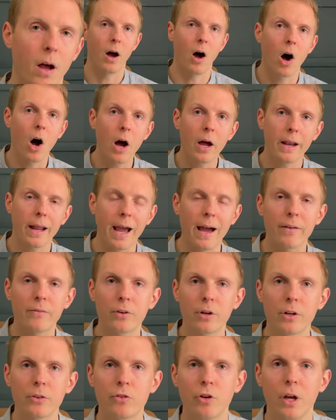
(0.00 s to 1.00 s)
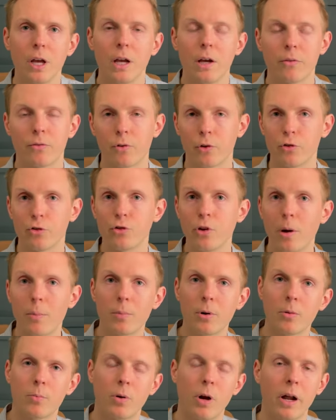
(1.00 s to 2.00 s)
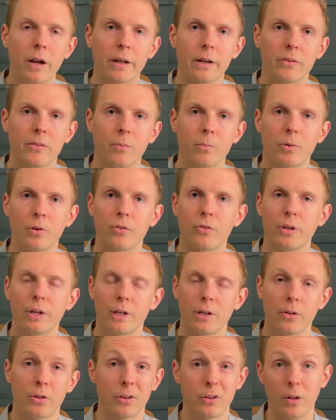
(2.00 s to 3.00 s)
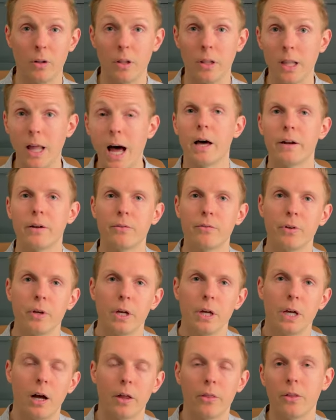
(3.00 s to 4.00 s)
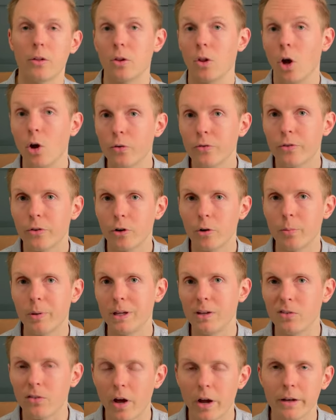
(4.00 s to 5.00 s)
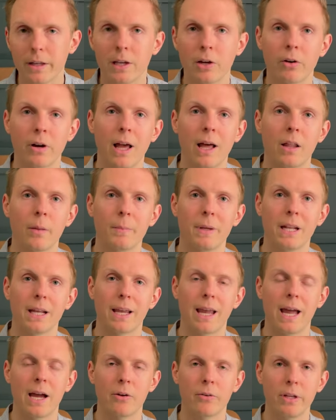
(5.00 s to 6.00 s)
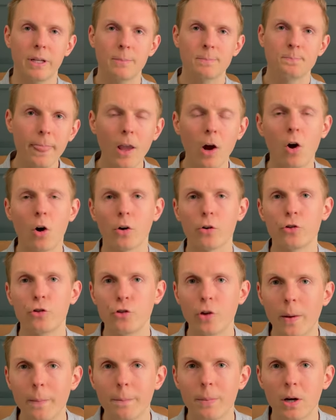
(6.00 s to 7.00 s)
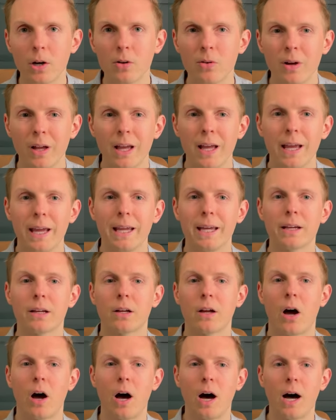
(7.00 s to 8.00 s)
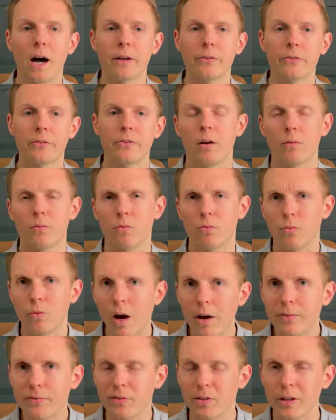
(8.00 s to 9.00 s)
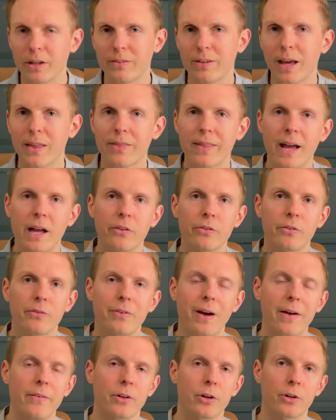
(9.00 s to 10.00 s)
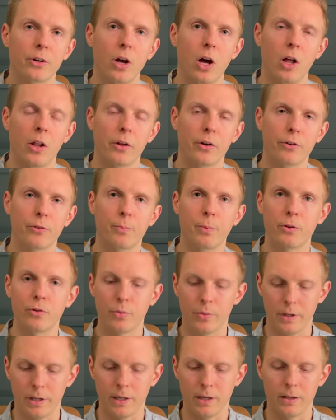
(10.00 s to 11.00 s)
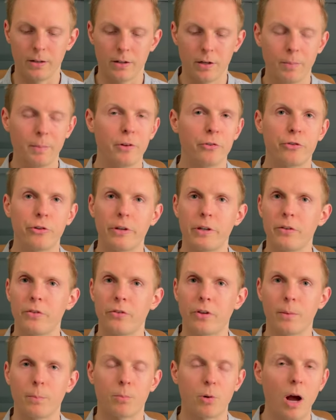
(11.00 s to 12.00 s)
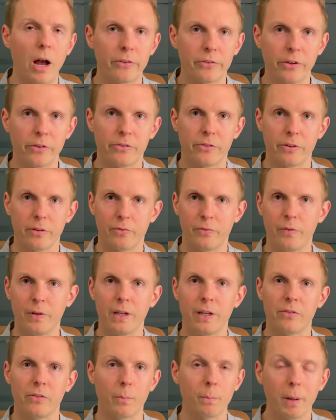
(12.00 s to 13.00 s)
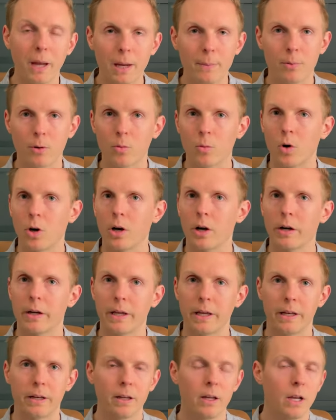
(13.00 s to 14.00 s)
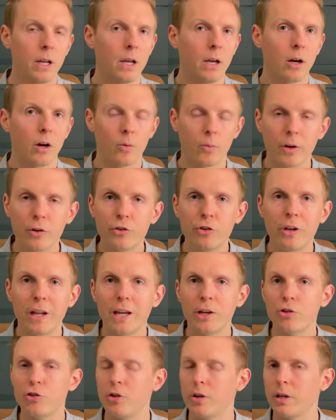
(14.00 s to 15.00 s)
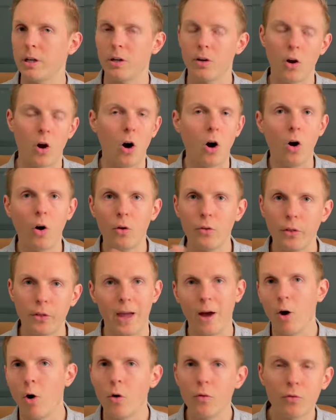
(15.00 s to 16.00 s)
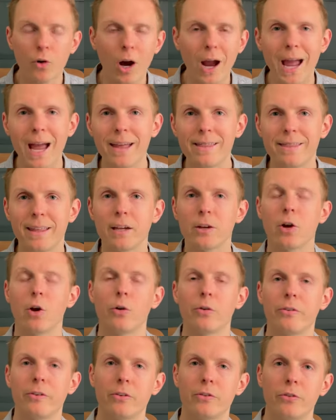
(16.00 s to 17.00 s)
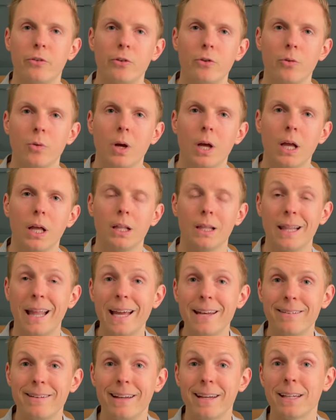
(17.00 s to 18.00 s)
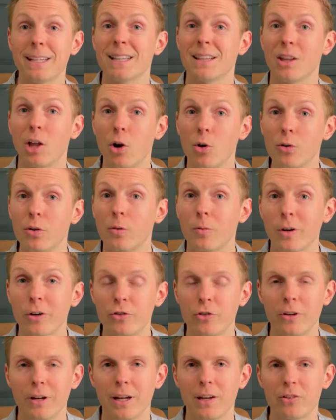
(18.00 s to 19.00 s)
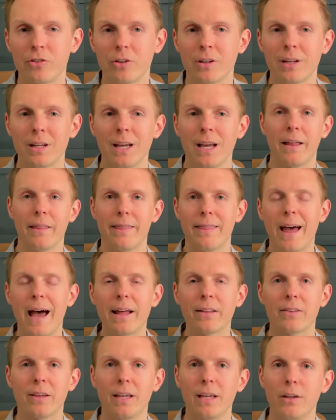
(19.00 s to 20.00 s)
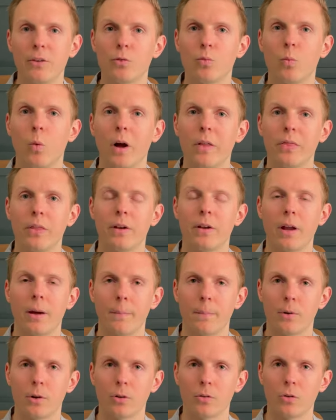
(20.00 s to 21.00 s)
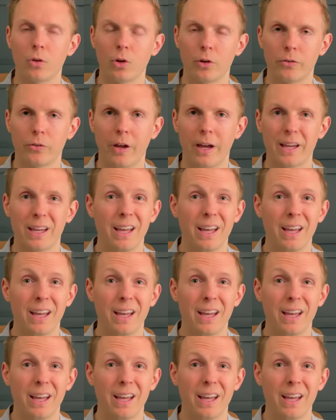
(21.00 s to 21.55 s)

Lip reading: On average, for jumbo products in particular, and a lot of the loans that are being done here in Alameda County are jumbo, it costs roughly $10,500 between commissions and processing fees and paperwork and origination and all the overhead that goes into lending and loan origination. That is what the number looks like.